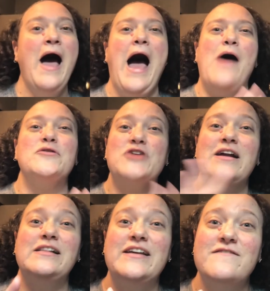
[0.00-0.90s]
I will try to
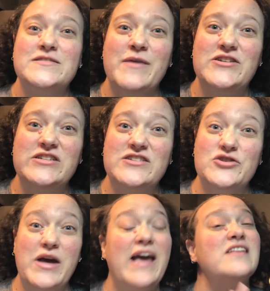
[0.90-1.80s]
leave as much in as you
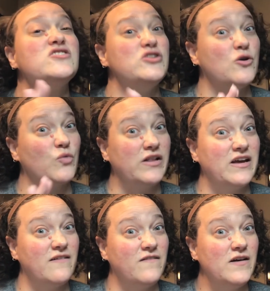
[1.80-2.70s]
can so you can really get a
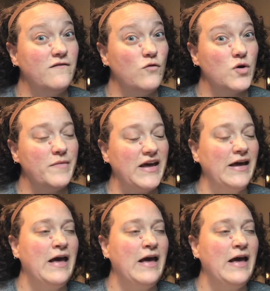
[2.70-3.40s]
feel for me.